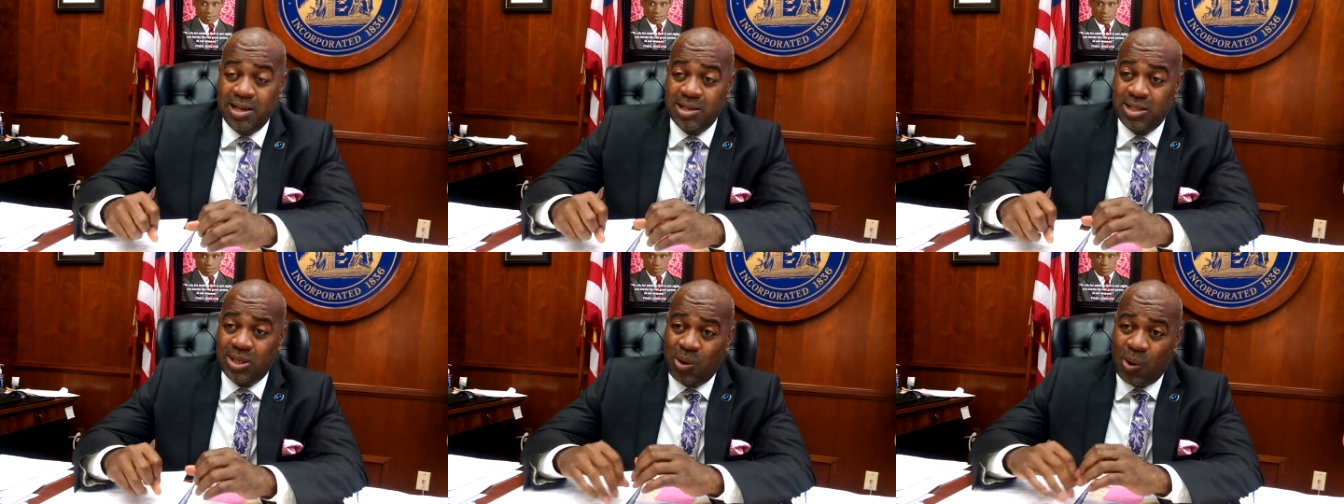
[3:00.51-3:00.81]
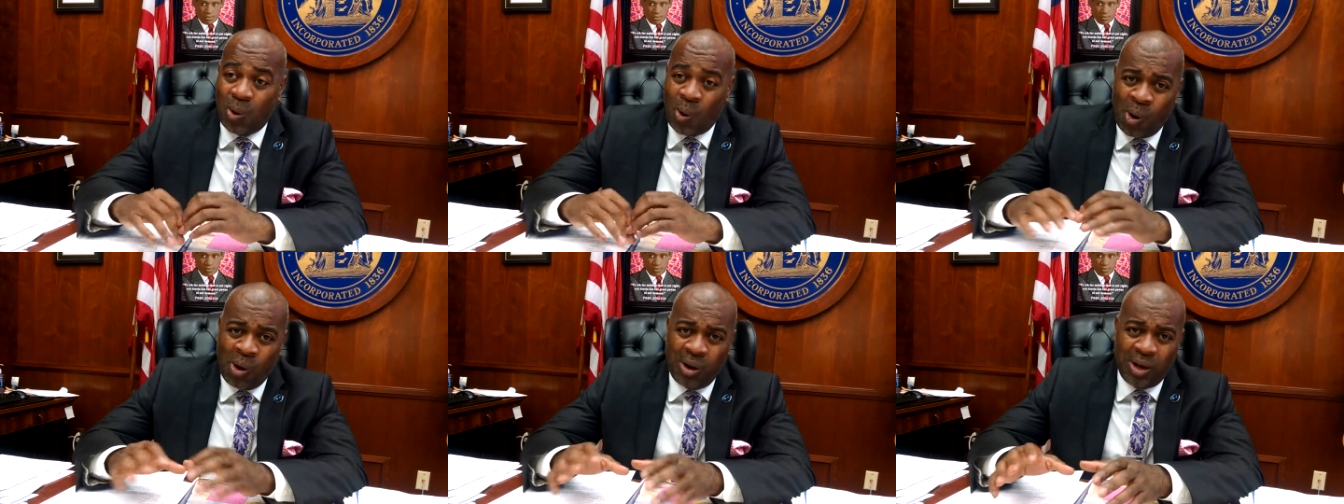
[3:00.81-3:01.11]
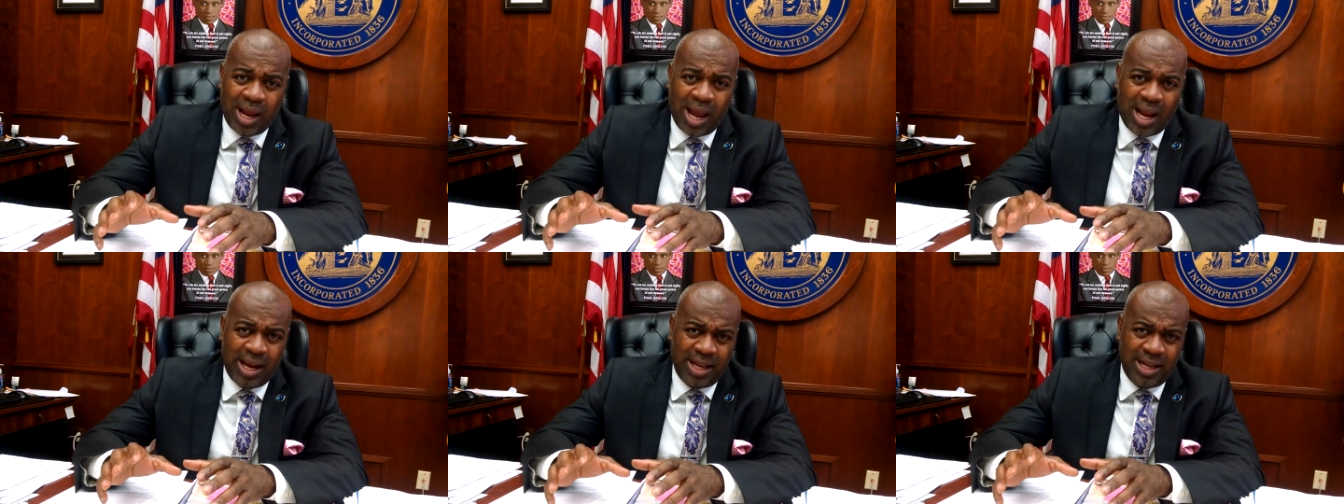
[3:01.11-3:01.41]
So all
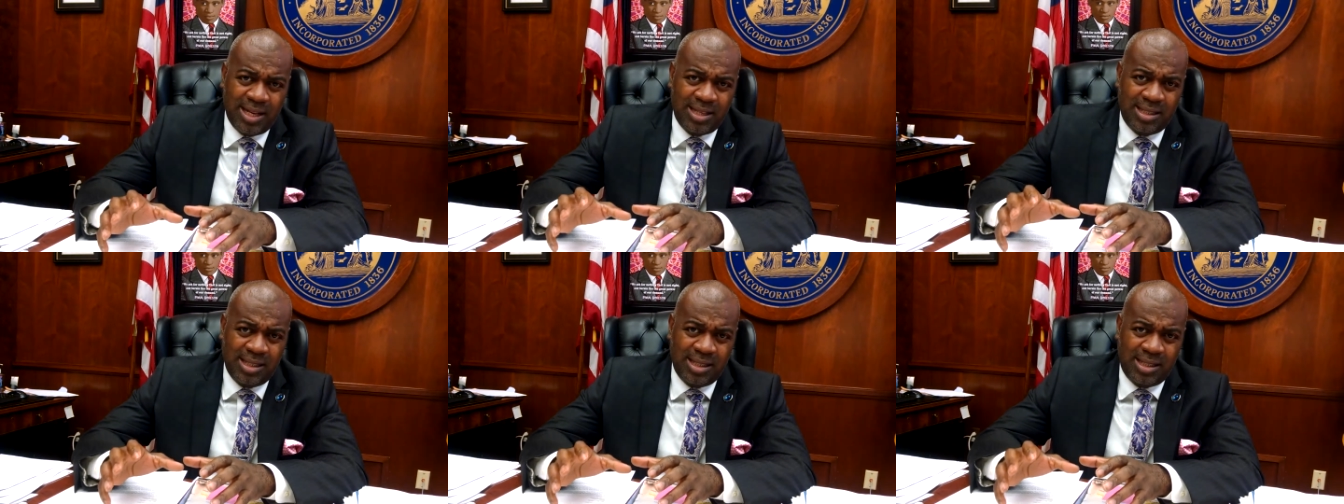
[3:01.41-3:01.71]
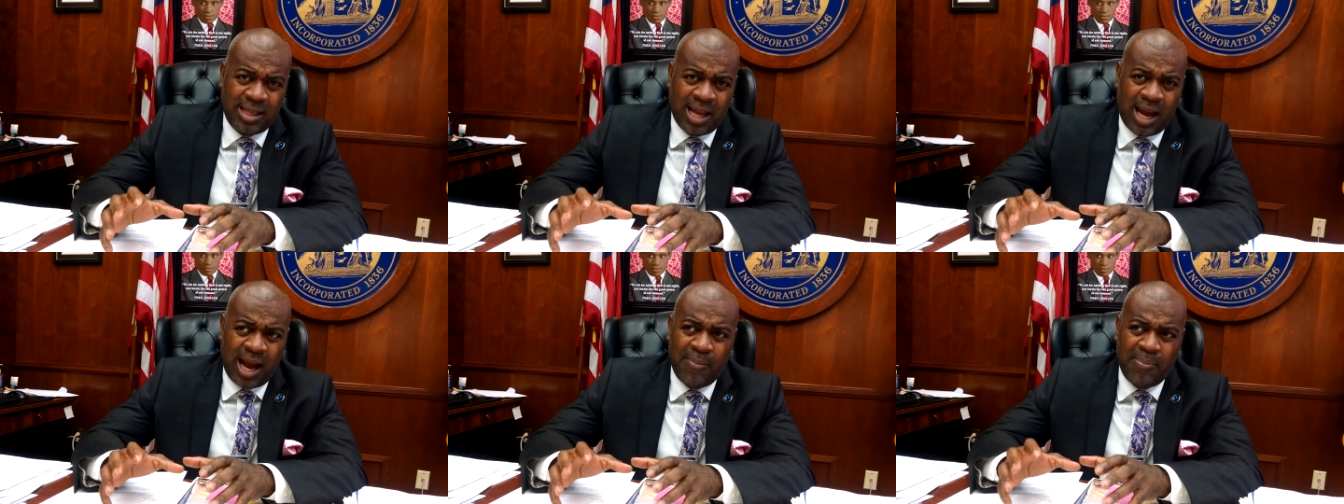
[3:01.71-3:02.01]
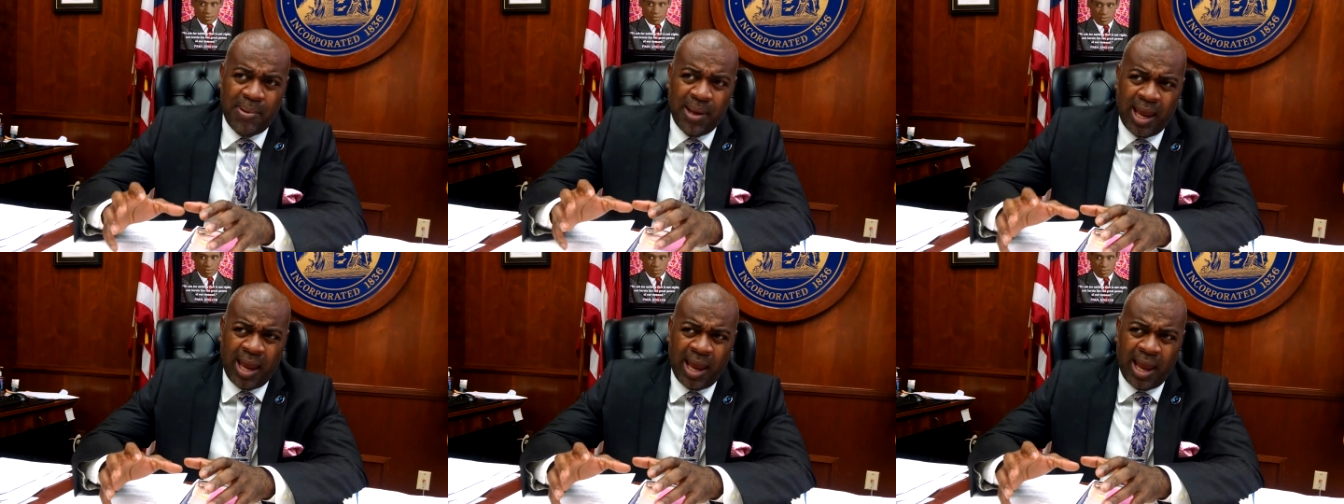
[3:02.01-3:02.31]
of that needs to
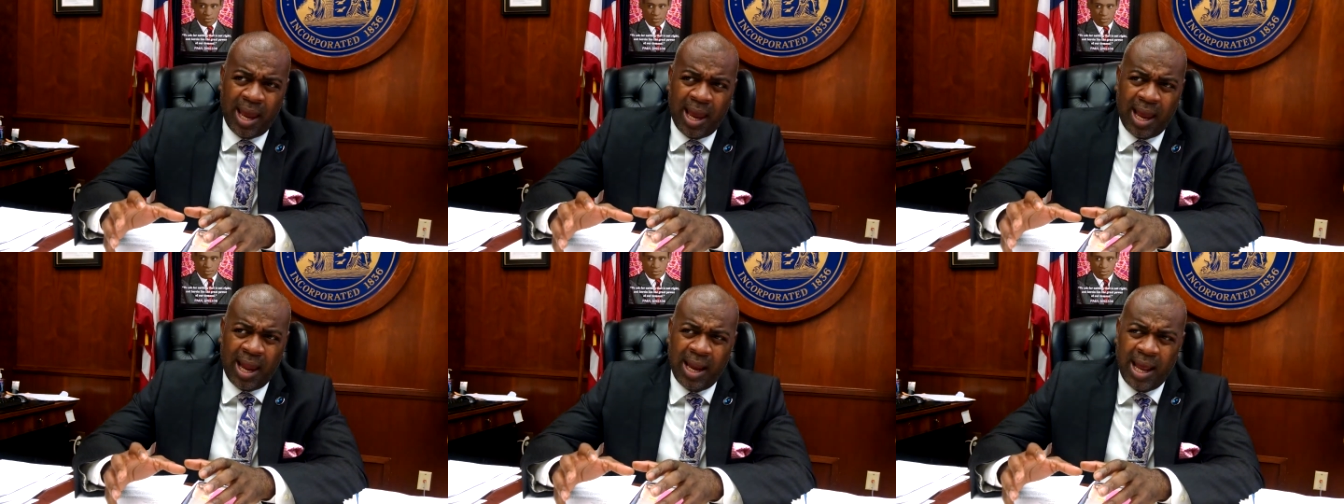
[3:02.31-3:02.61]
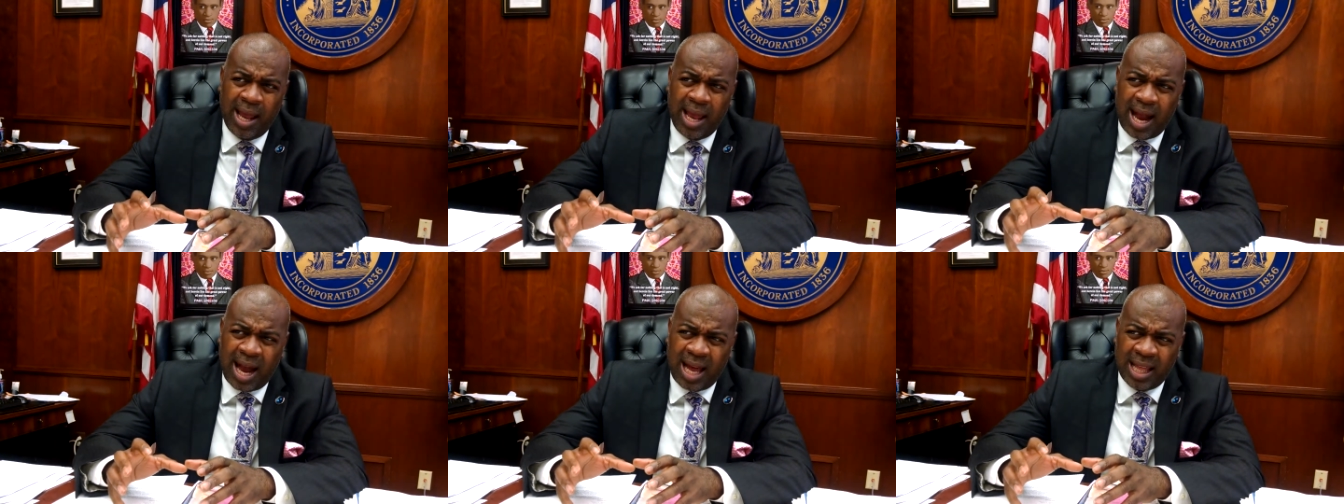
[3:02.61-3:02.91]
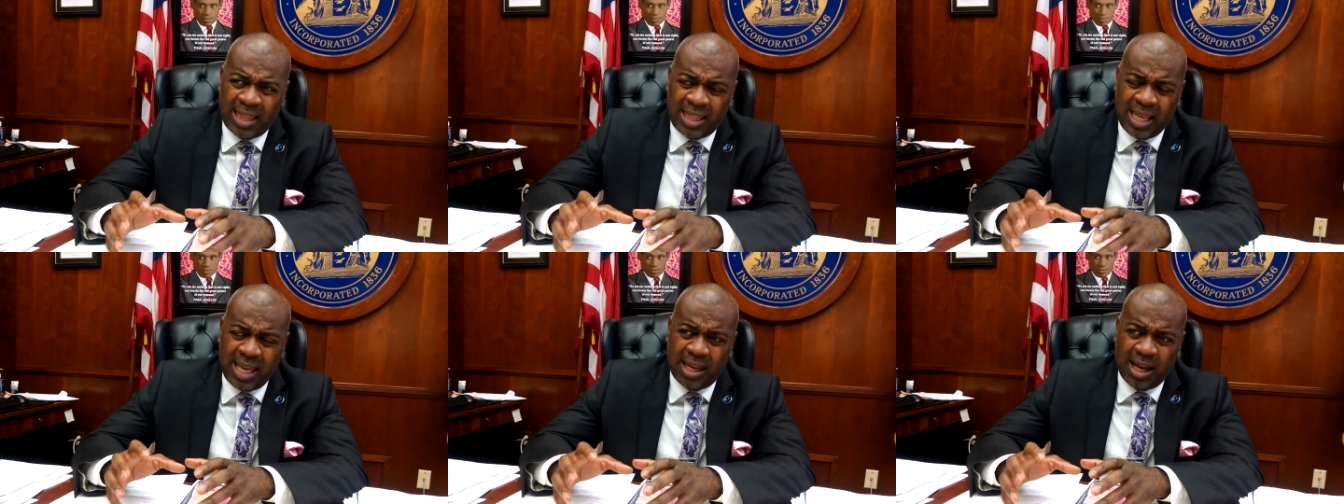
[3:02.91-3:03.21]
stop. And I
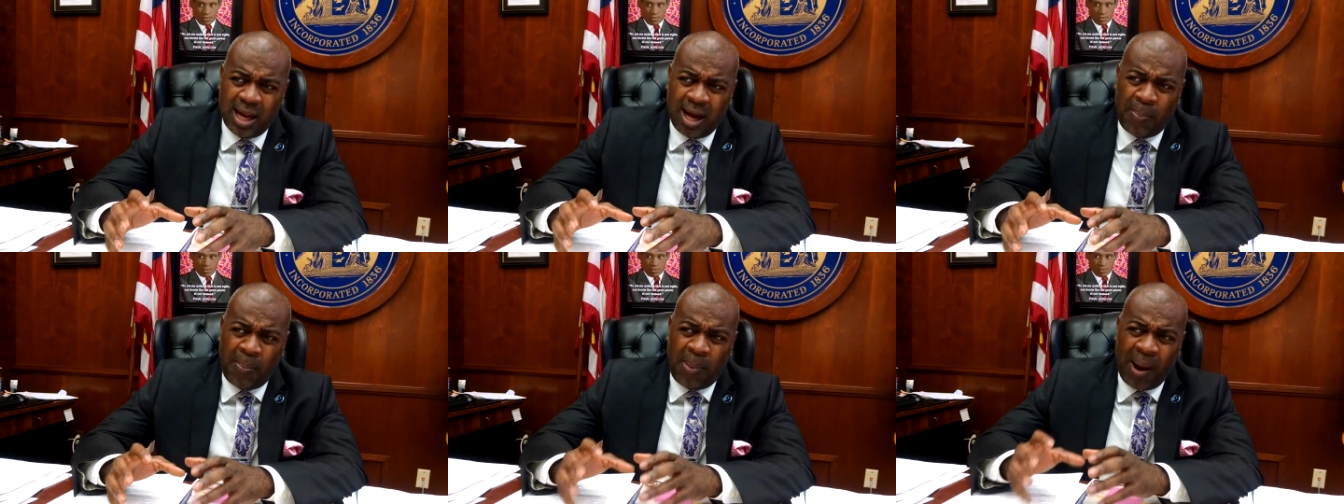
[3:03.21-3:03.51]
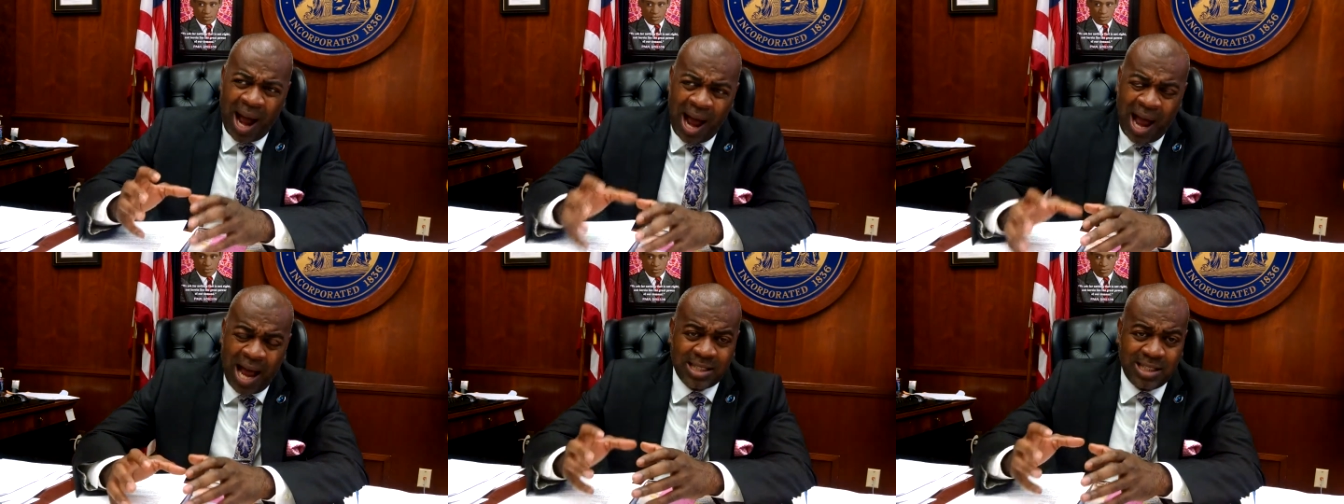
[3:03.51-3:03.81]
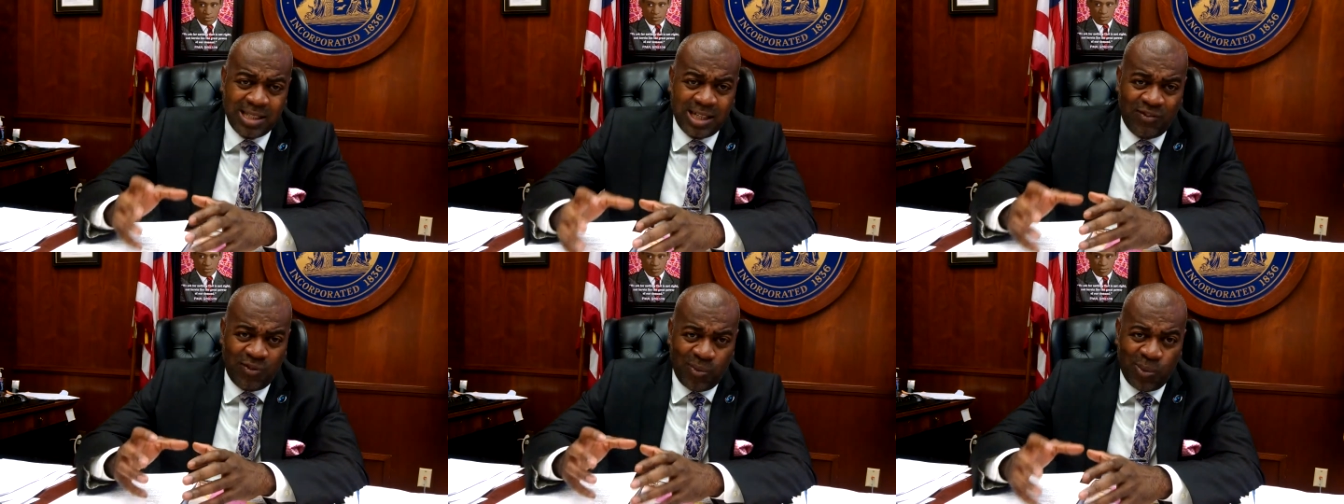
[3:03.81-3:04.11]
think a
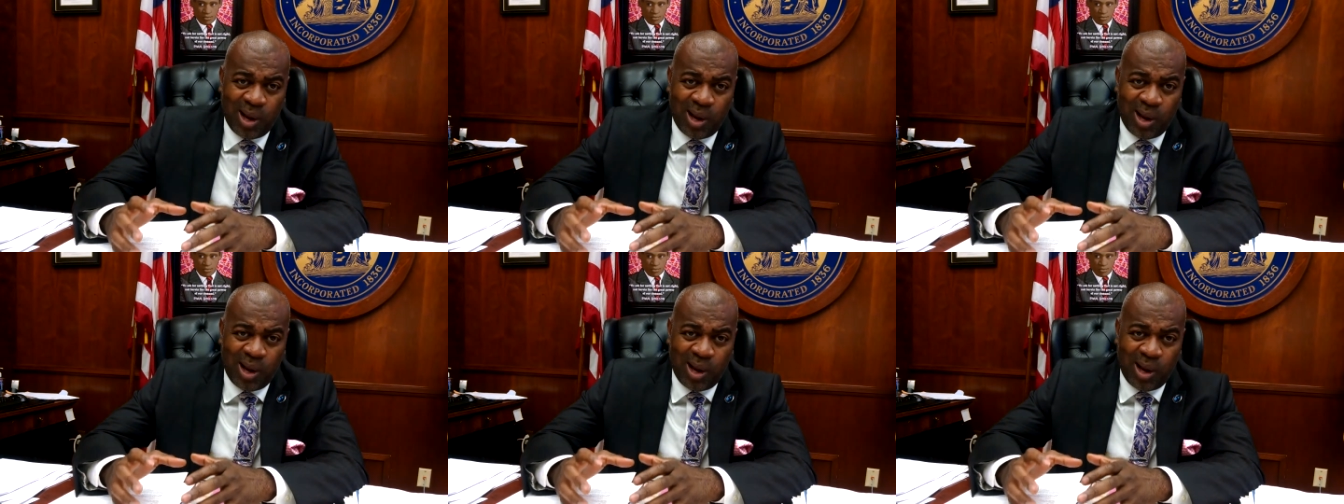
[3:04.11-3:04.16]
positive